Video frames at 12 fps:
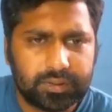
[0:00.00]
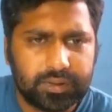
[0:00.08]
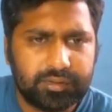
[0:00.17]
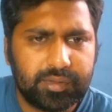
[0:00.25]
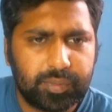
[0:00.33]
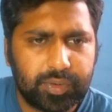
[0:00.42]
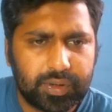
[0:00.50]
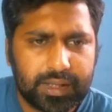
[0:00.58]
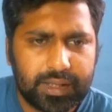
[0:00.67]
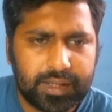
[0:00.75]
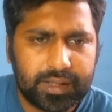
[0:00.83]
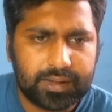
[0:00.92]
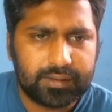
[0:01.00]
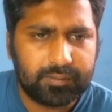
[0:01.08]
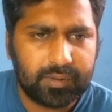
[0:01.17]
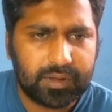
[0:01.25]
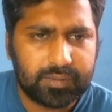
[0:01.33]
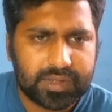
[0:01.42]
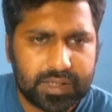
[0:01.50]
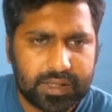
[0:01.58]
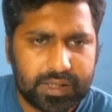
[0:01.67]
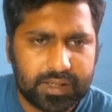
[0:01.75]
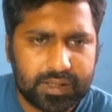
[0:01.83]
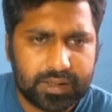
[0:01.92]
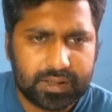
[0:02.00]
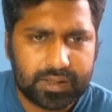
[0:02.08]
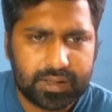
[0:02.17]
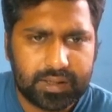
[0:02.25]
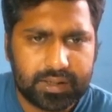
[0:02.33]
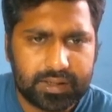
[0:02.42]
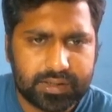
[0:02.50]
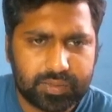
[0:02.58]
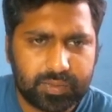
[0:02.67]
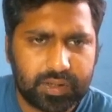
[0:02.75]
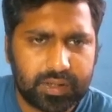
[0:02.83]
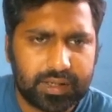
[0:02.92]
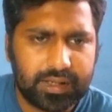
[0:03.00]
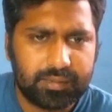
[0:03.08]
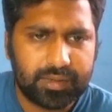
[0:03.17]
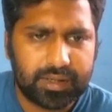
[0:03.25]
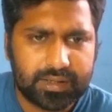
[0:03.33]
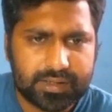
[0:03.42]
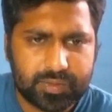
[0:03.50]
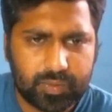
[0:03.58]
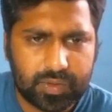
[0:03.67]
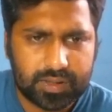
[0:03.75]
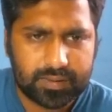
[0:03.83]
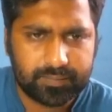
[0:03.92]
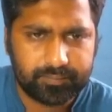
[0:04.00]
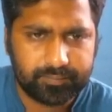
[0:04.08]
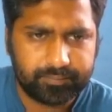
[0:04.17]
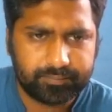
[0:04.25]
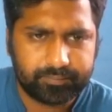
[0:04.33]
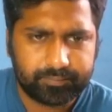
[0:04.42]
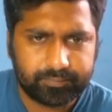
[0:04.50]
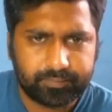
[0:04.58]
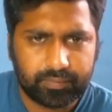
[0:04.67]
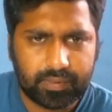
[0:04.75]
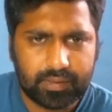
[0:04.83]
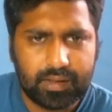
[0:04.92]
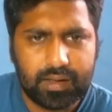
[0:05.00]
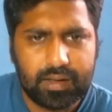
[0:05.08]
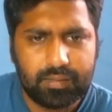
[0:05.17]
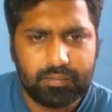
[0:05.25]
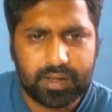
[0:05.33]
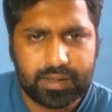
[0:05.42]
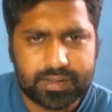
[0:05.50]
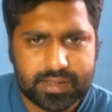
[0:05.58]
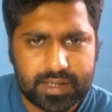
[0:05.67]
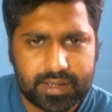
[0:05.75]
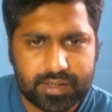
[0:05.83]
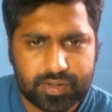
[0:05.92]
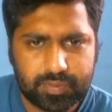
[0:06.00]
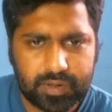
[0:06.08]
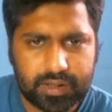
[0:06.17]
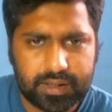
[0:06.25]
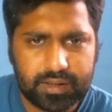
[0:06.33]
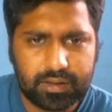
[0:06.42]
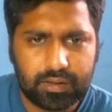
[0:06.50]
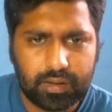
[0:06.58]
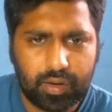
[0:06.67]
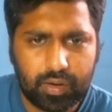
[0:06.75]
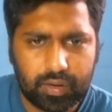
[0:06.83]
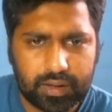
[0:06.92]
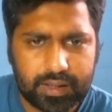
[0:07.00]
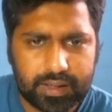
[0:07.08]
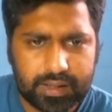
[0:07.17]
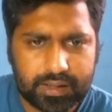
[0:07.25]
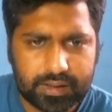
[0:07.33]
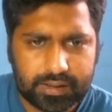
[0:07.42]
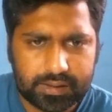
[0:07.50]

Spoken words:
If we put a, it becomes a raised to power a minus 1 minus a raised to power a log a